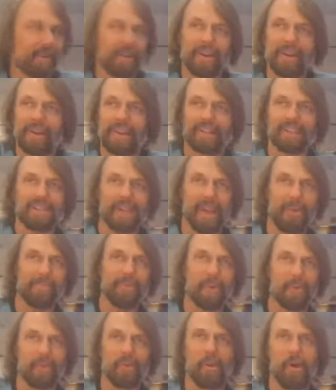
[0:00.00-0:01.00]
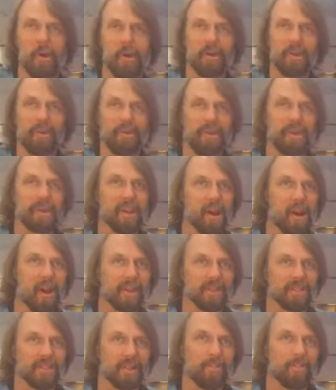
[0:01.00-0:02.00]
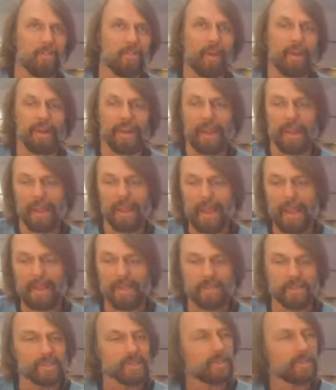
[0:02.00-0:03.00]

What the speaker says: we're going to accept that we're all going to be gone at some point. Like, hey,